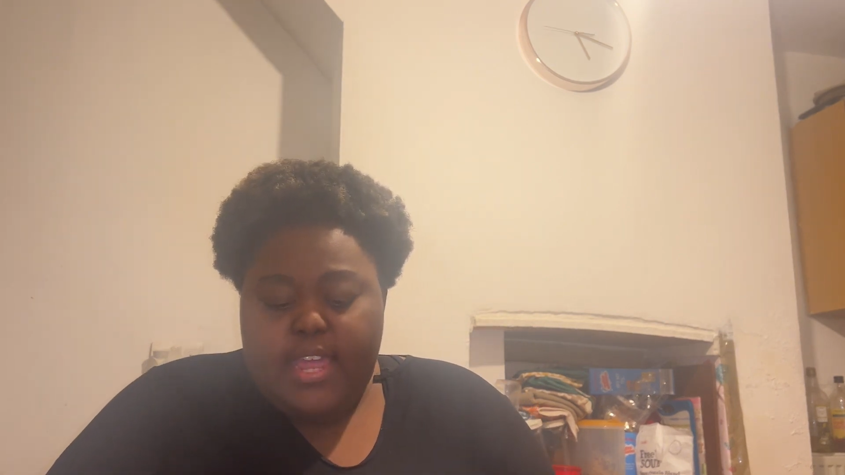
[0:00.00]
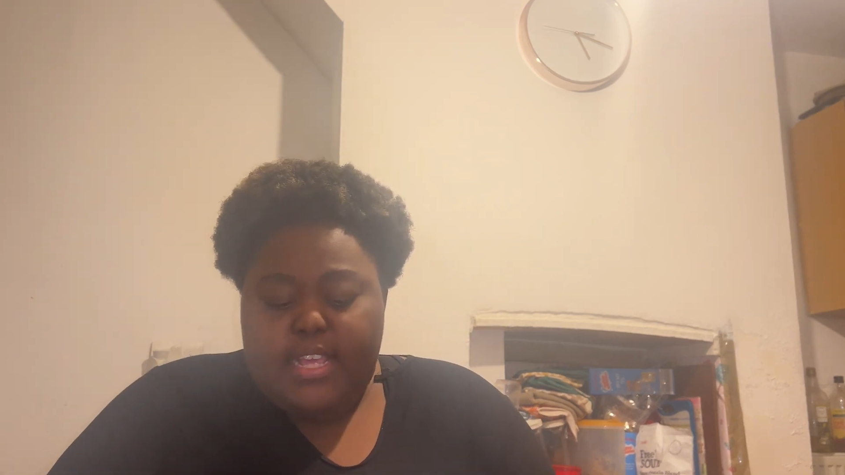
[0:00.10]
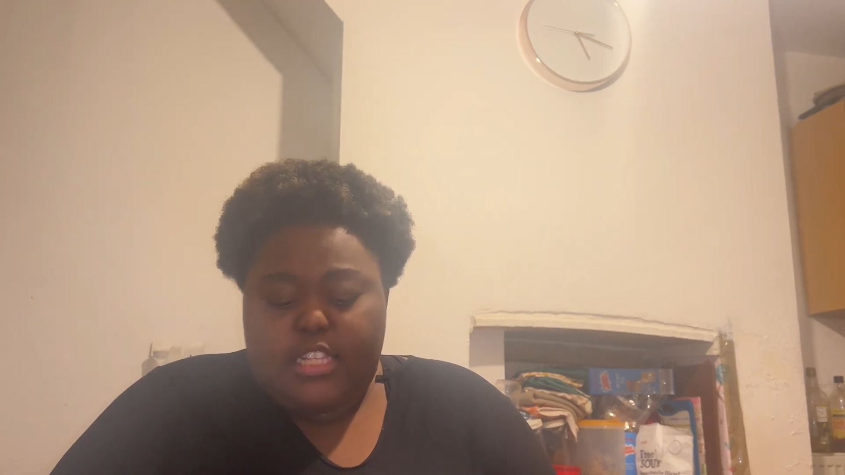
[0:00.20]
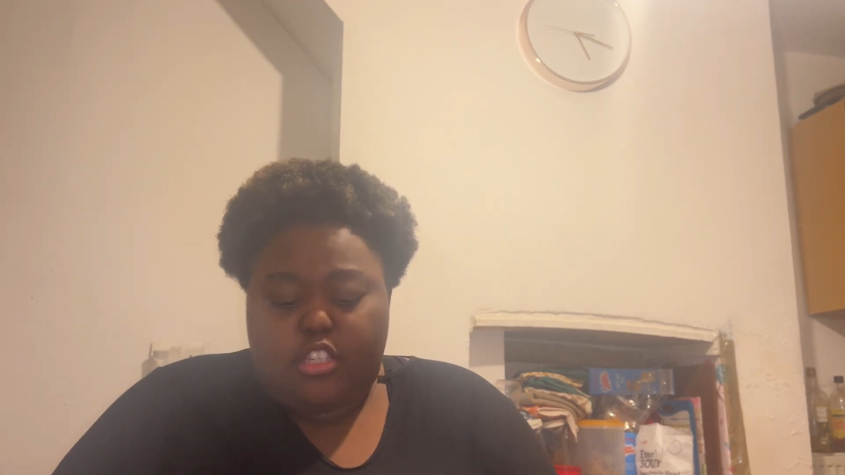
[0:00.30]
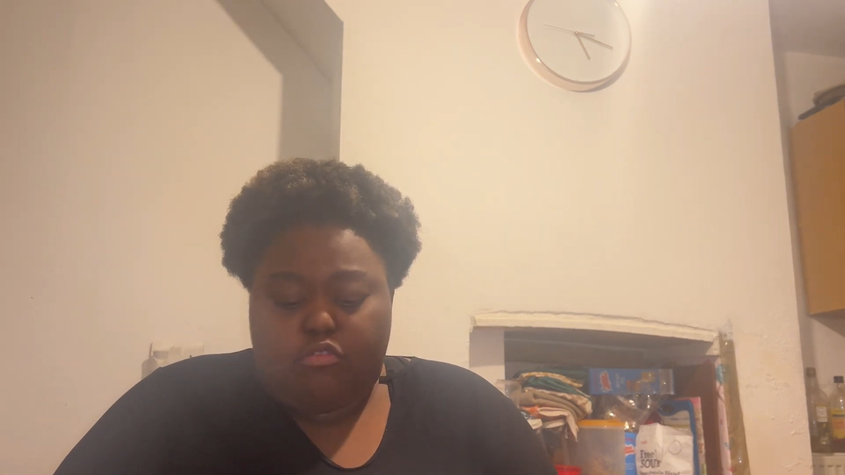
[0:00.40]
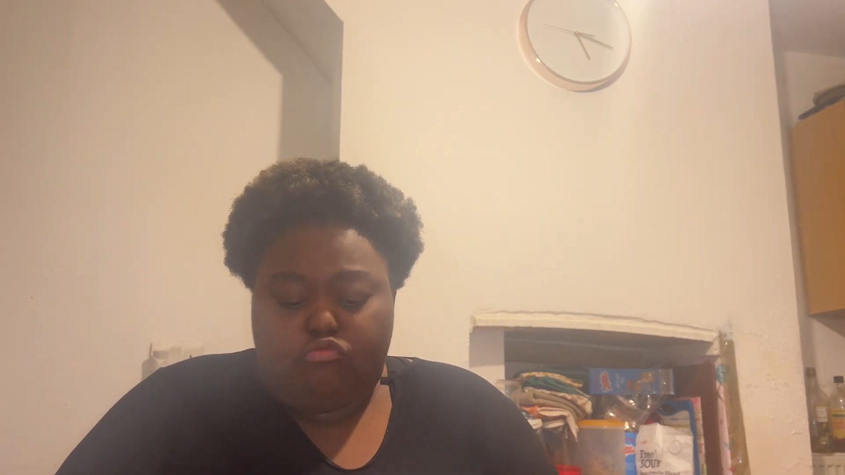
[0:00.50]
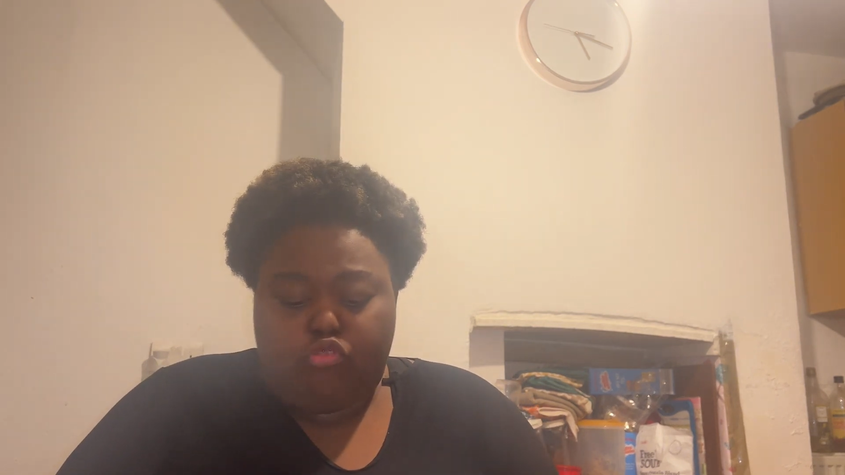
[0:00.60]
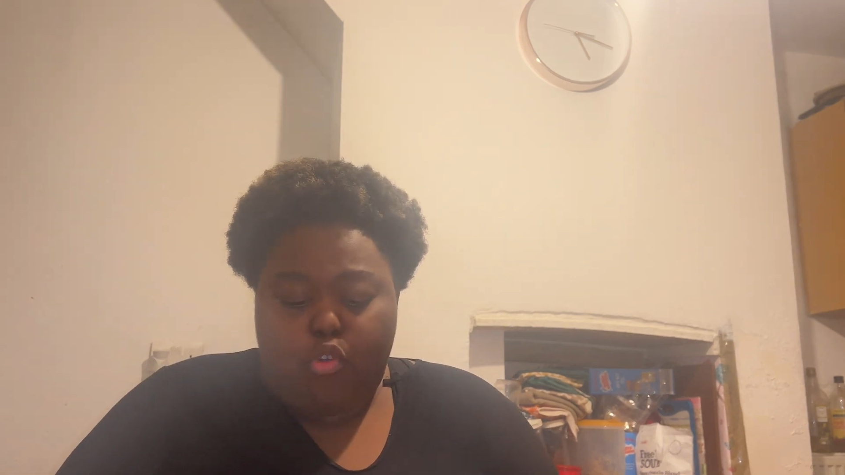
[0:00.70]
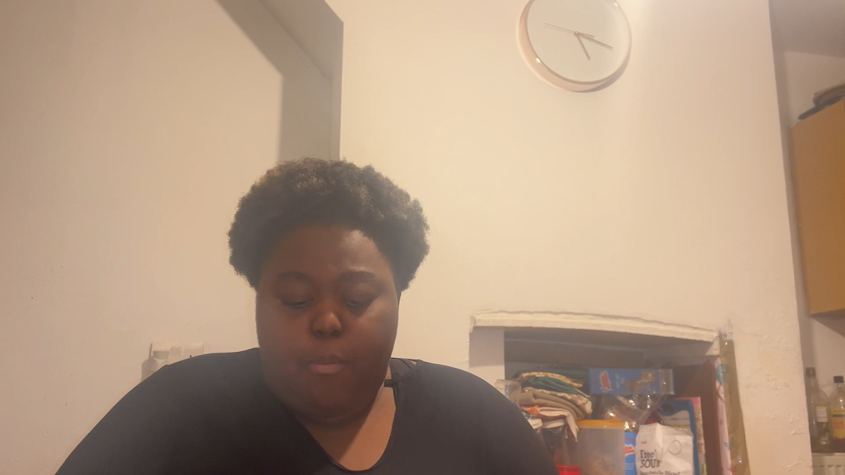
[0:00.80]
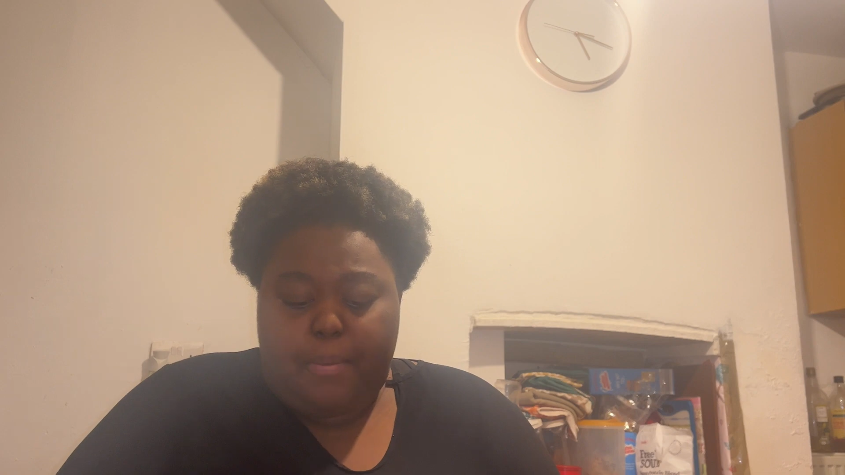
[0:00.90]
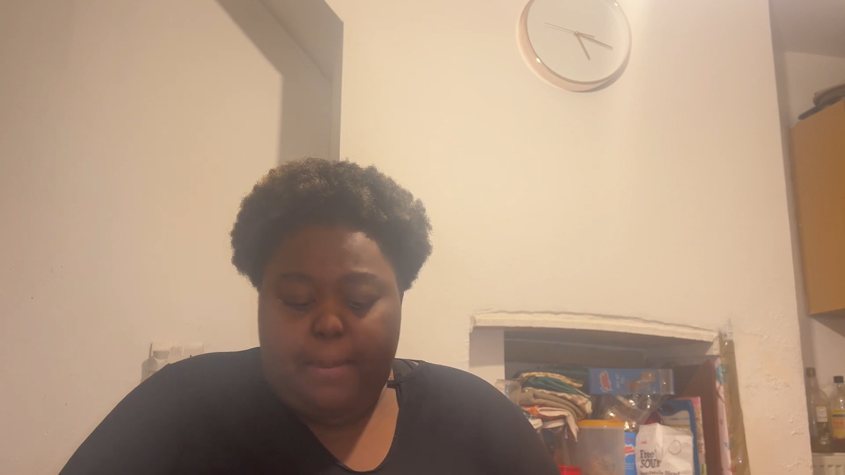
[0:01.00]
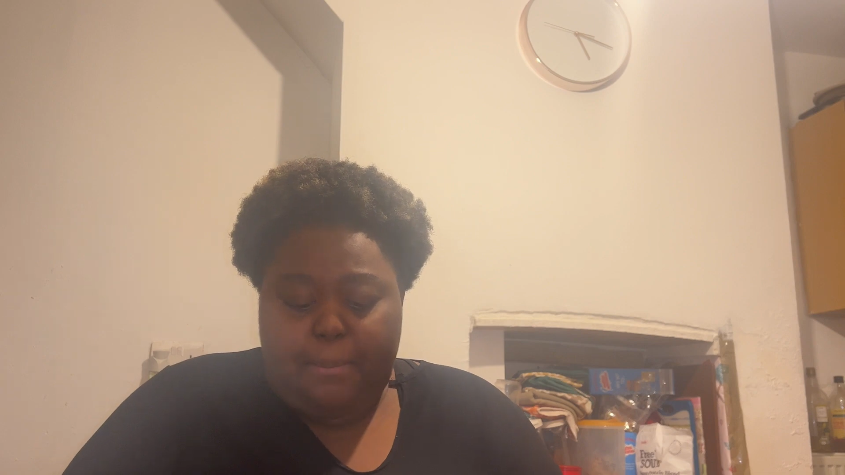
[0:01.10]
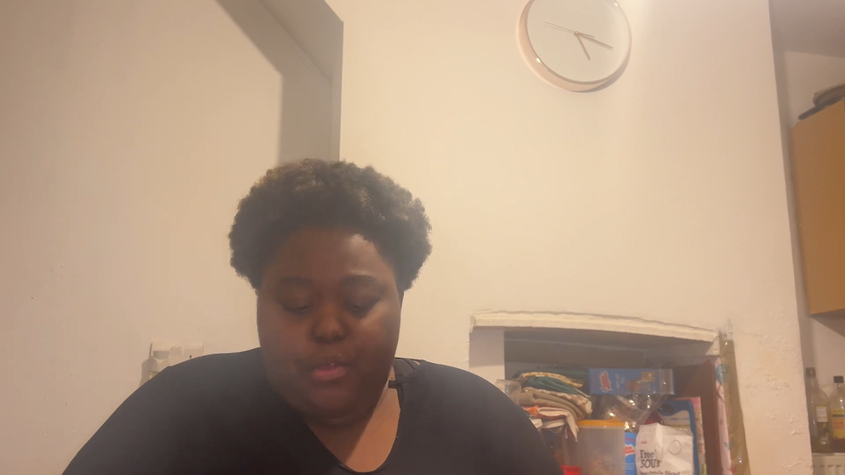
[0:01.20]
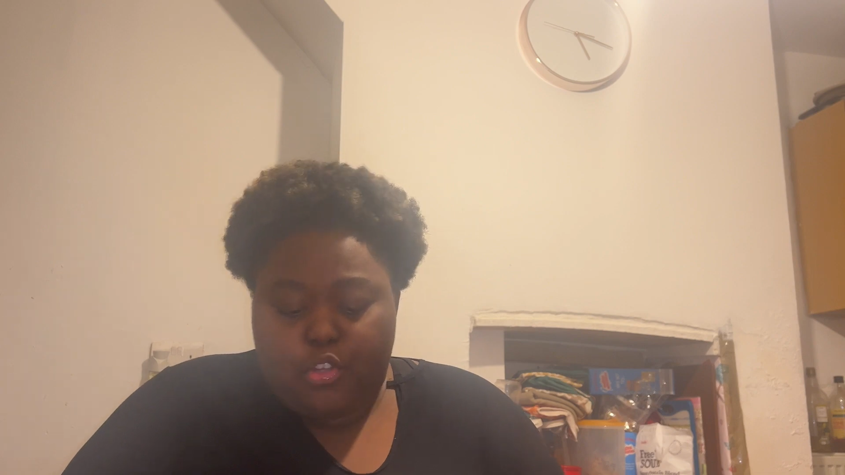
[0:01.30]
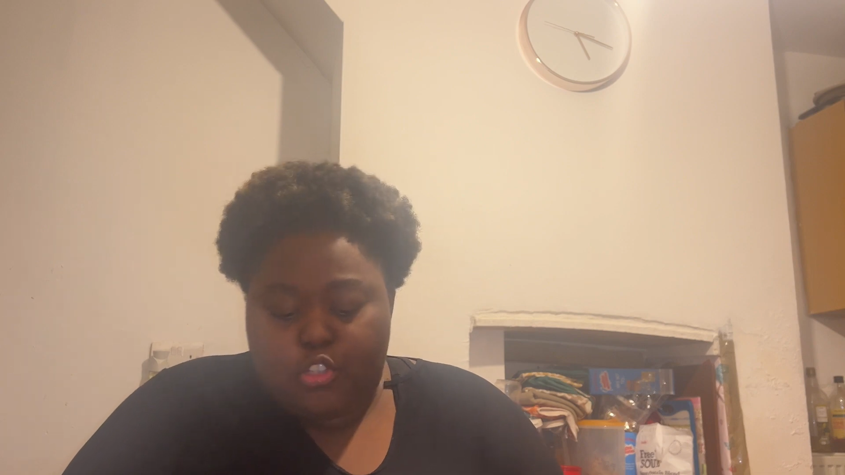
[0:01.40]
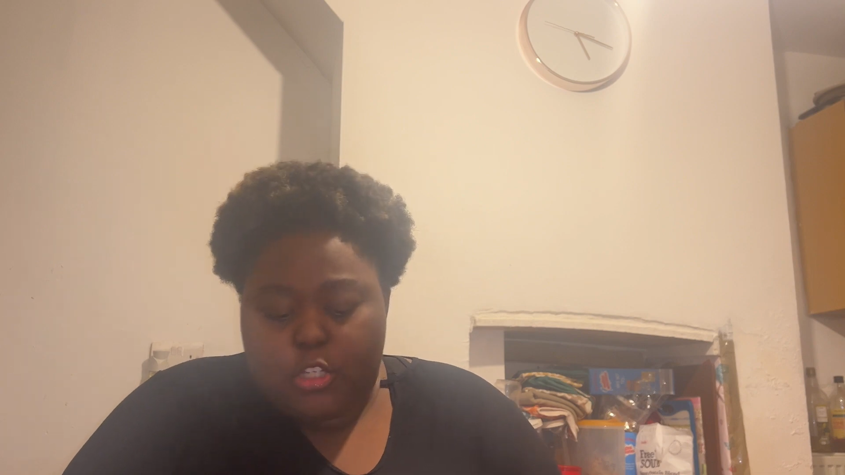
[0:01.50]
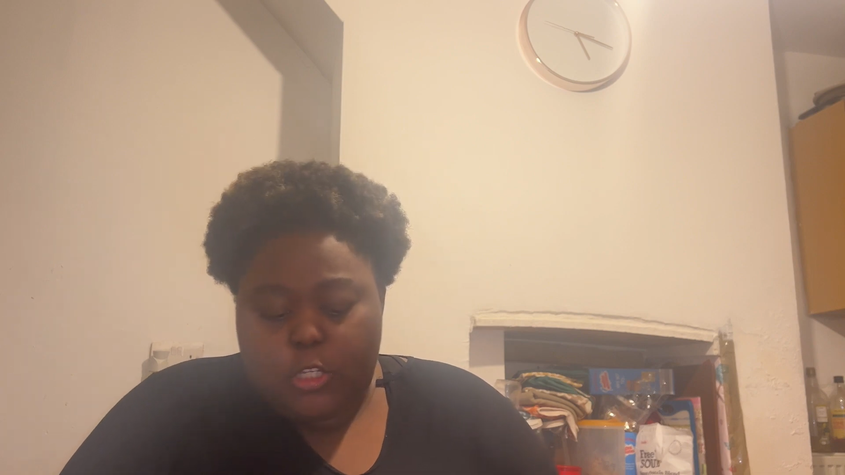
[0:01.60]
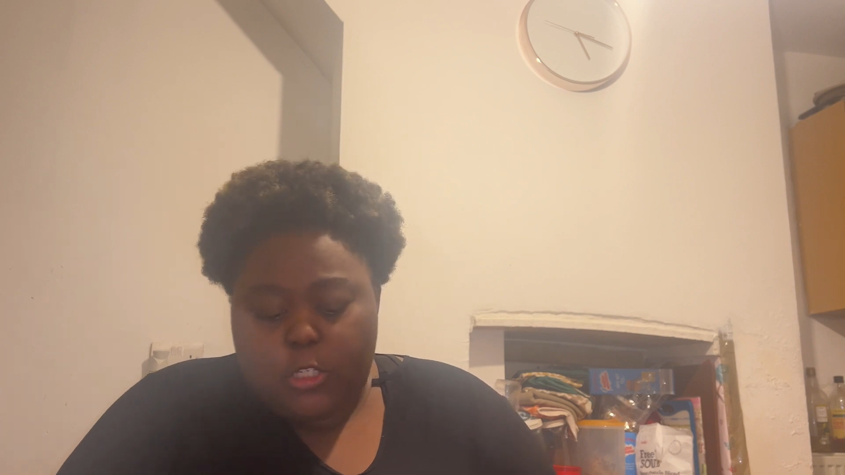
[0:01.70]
And some raw peppers.